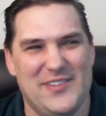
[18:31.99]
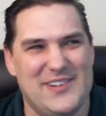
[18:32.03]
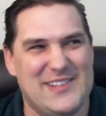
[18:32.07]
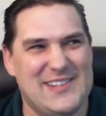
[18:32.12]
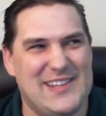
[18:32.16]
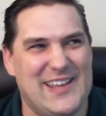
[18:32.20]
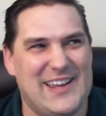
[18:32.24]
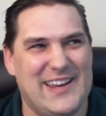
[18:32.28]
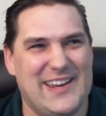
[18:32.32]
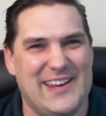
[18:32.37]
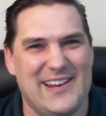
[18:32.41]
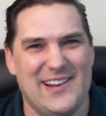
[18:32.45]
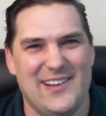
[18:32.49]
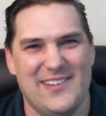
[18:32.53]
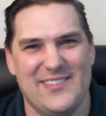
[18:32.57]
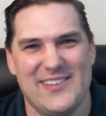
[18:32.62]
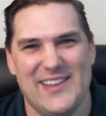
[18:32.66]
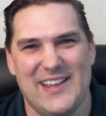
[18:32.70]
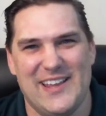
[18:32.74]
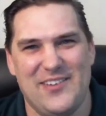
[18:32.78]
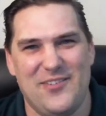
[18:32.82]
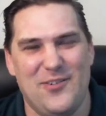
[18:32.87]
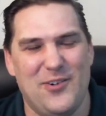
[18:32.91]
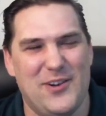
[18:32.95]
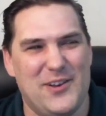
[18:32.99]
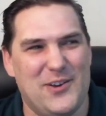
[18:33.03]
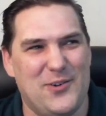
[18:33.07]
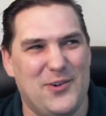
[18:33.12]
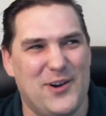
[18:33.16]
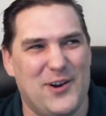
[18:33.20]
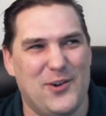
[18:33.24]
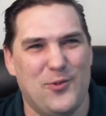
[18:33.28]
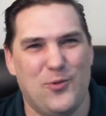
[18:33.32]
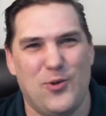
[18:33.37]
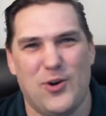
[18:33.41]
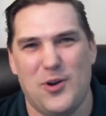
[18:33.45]
It's like, it's like you want to do
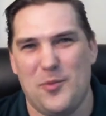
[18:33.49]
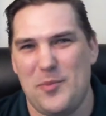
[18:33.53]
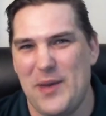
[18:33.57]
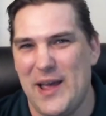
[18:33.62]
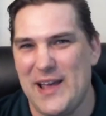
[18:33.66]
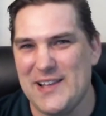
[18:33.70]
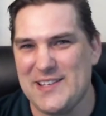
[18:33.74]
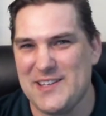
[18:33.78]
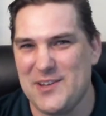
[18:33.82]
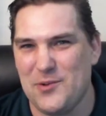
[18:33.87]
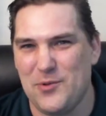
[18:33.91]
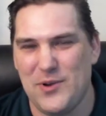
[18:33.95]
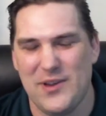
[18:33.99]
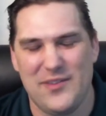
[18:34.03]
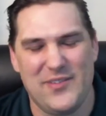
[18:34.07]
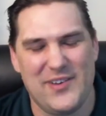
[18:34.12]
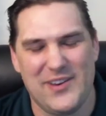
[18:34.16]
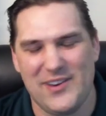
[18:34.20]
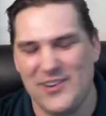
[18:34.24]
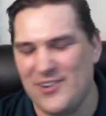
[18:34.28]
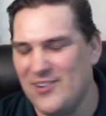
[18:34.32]
underwater basket weaving,